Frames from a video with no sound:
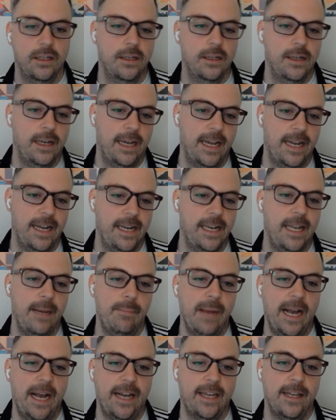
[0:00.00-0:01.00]
And they
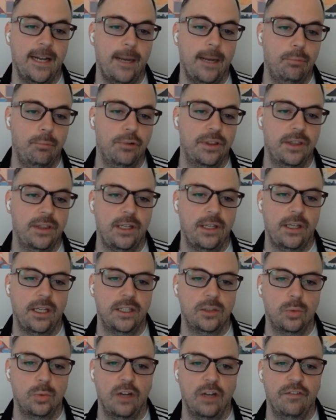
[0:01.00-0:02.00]
back it up with the
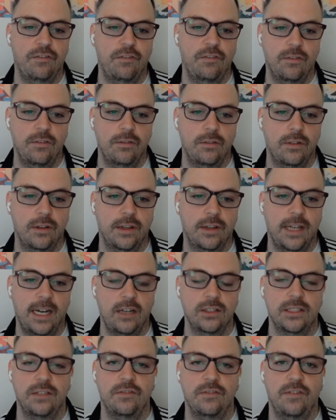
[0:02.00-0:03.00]

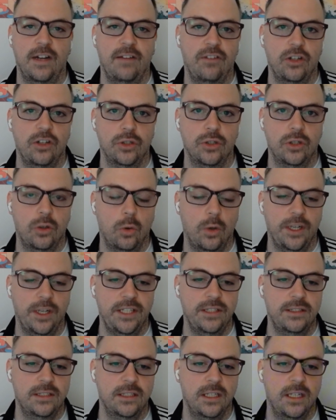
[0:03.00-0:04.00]
12,500
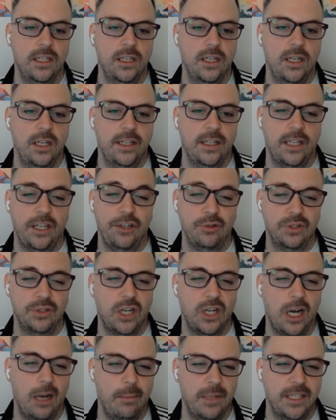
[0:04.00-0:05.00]
coins. They use
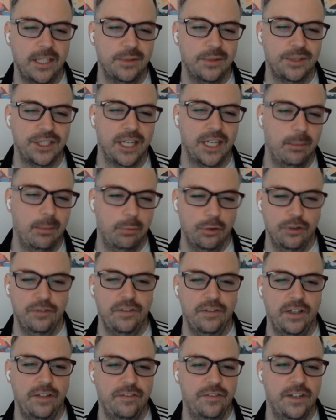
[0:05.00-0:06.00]
commas, which I approve
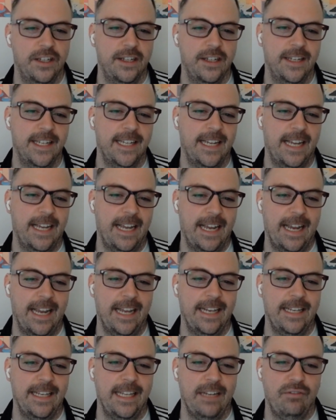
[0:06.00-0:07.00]
of.
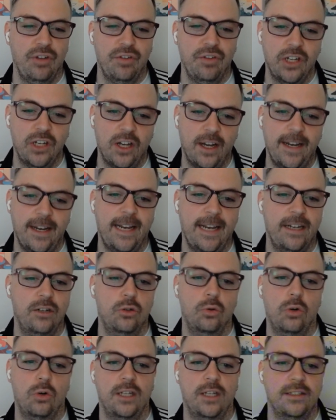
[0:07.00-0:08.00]
And they've even gone ahead and
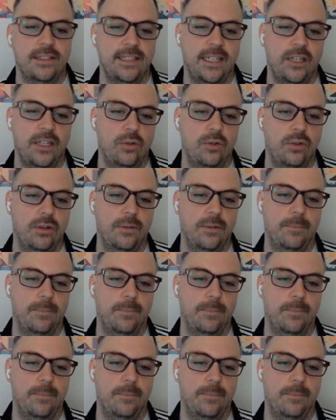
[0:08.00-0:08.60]
crossed out